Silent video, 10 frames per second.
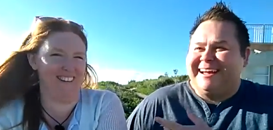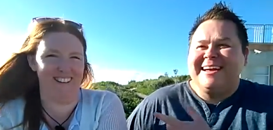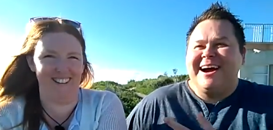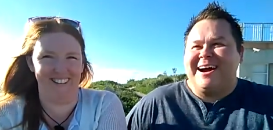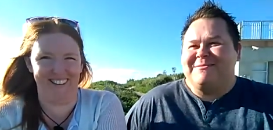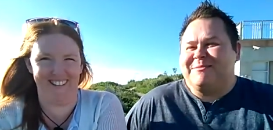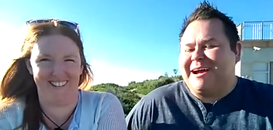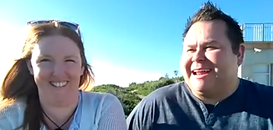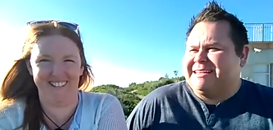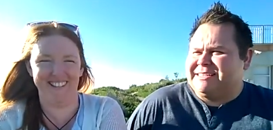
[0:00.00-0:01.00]
Speaker 1: there. I
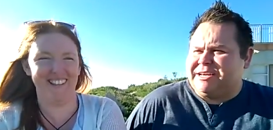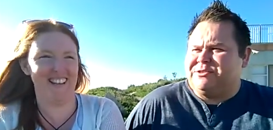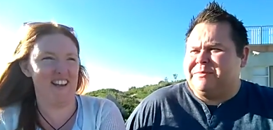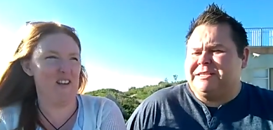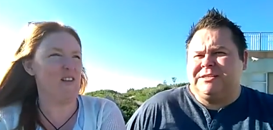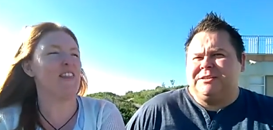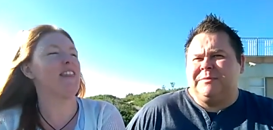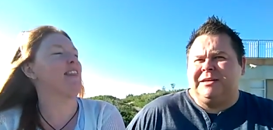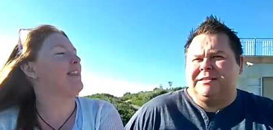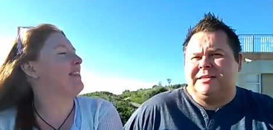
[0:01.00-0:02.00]
remember Alexandra
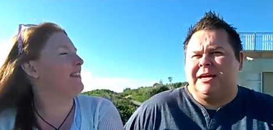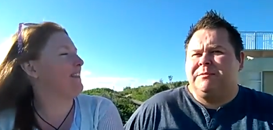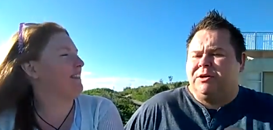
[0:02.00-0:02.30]
messaging me and saying to